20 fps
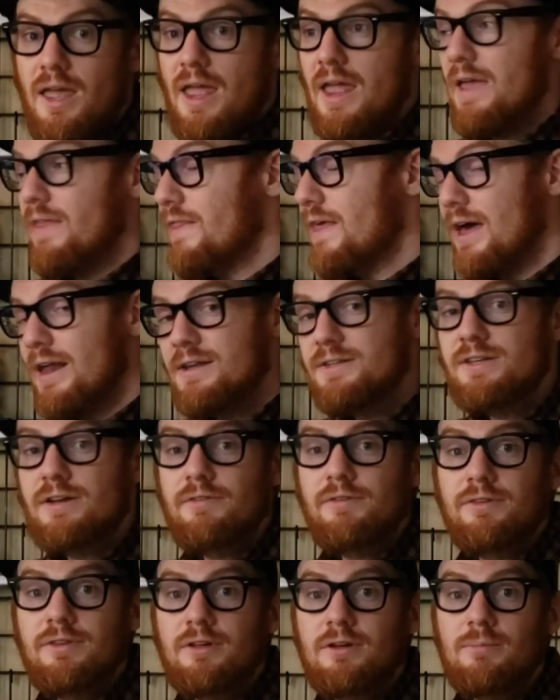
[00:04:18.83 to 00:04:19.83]
And that is
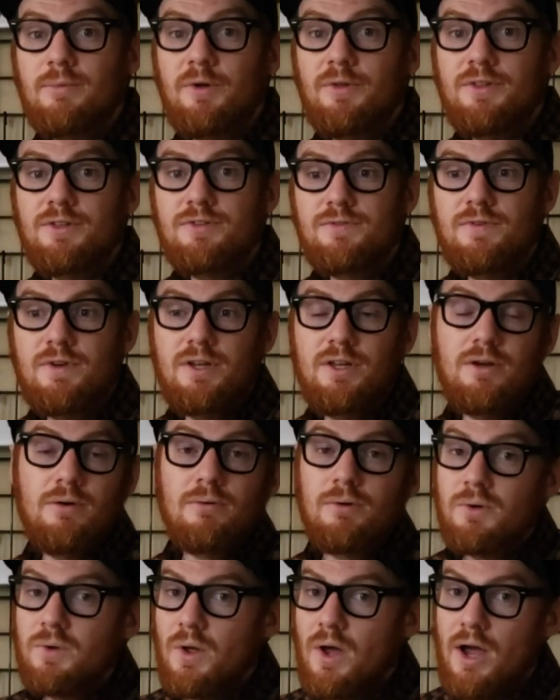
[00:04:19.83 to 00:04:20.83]
everything about this video.
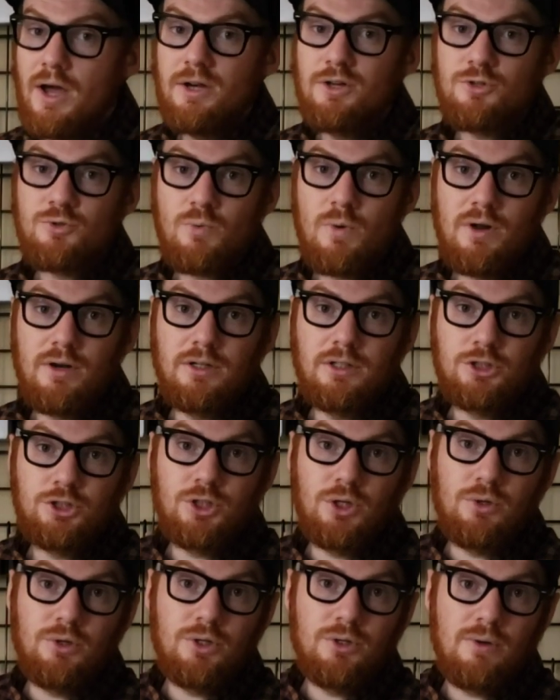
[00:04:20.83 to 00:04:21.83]
I just wanted to
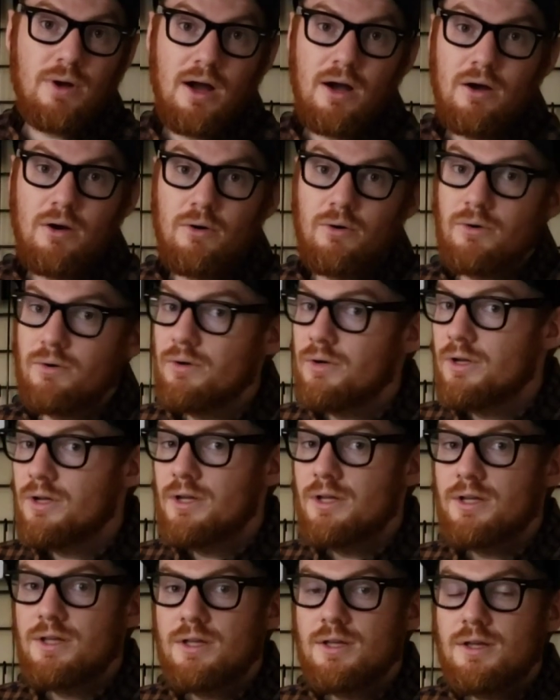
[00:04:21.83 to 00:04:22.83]
show you how
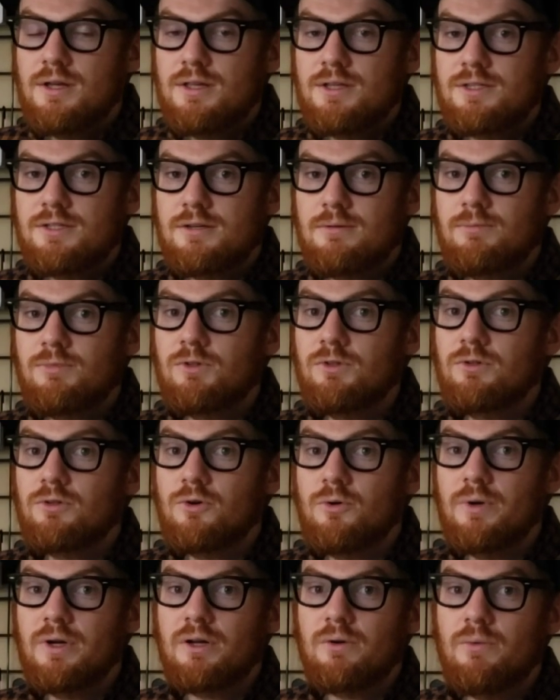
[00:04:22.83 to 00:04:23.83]
simple,
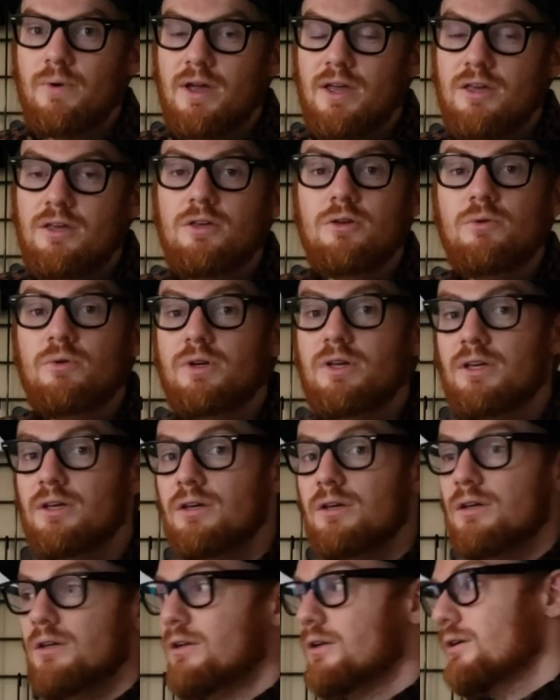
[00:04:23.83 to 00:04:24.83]
quick way you
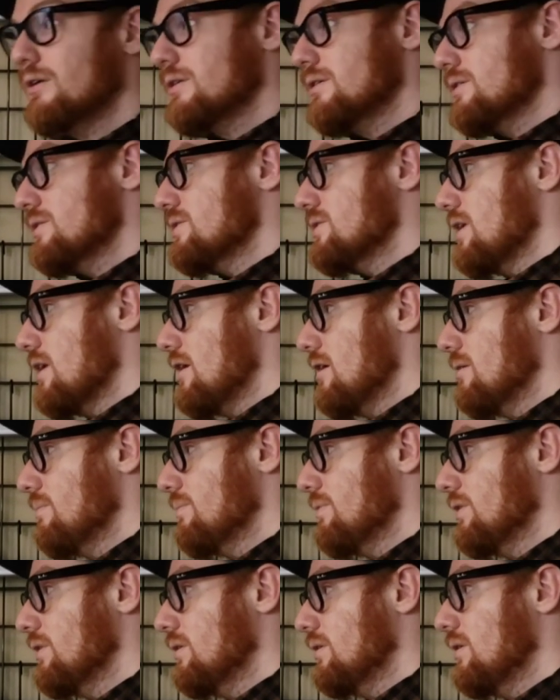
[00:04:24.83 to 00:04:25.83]
can set up
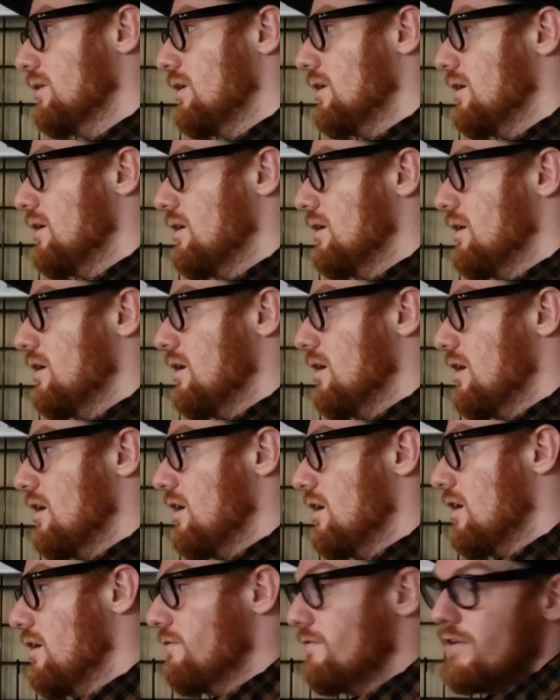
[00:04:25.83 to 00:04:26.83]

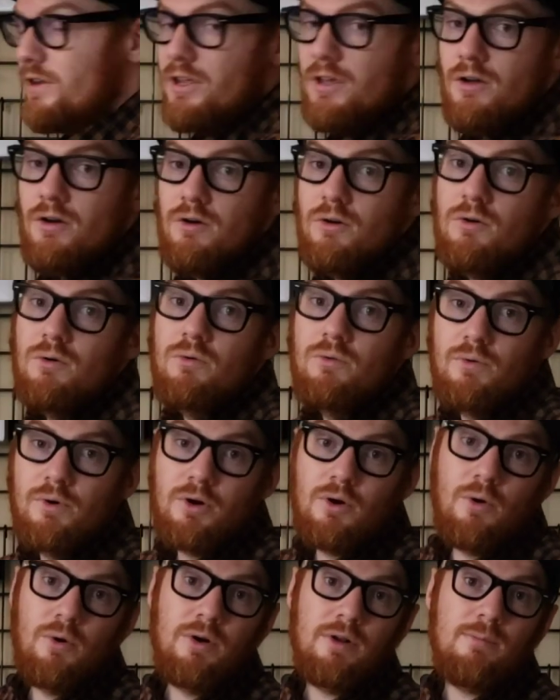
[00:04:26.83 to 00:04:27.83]
a video
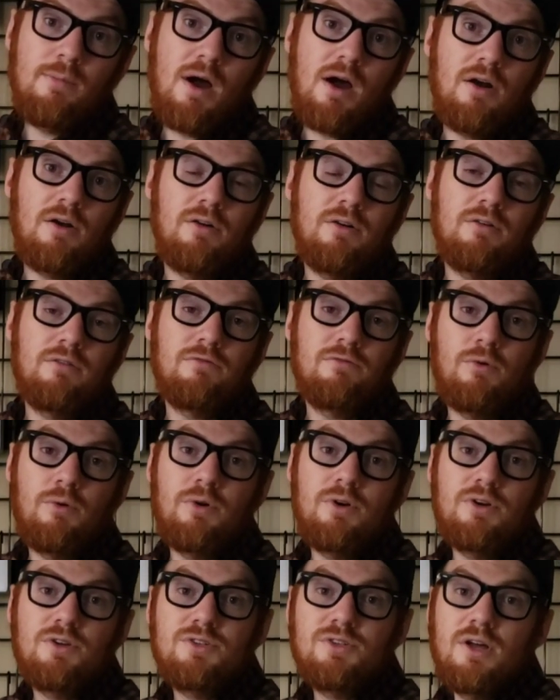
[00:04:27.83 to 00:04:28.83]
recording monitor for
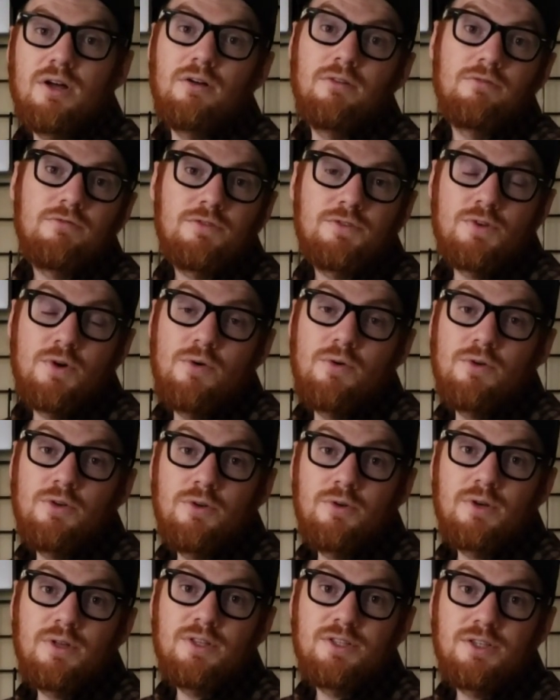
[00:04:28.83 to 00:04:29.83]
yourself so you
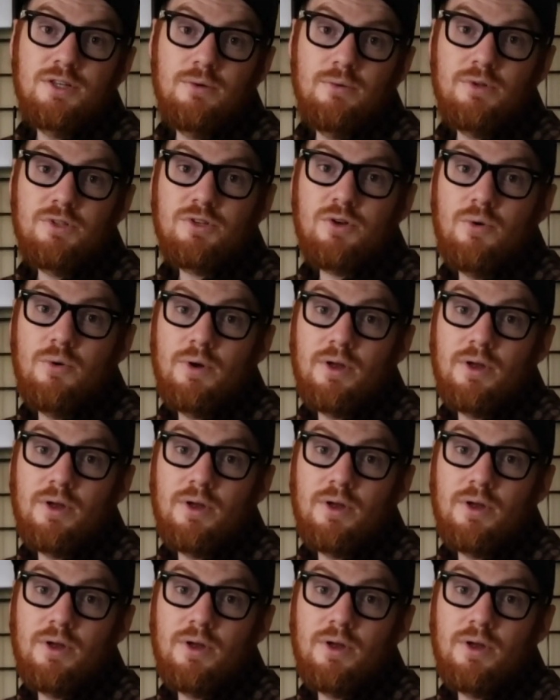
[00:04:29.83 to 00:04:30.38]
can see what's going